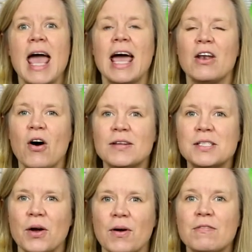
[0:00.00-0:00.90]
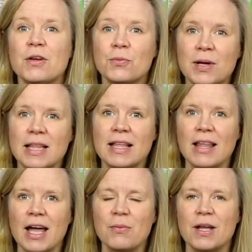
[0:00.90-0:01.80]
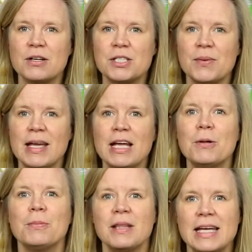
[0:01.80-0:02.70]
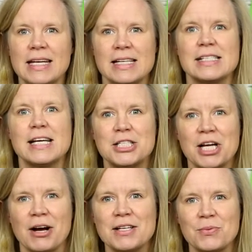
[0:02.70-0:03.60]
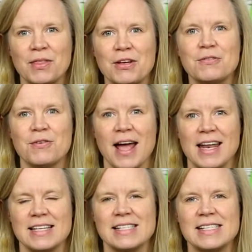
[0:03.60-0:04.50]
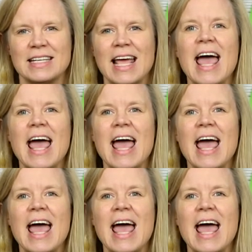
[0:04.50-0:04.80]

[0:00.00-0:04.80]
And also, if you really like what you're doing here, please share us with your friends.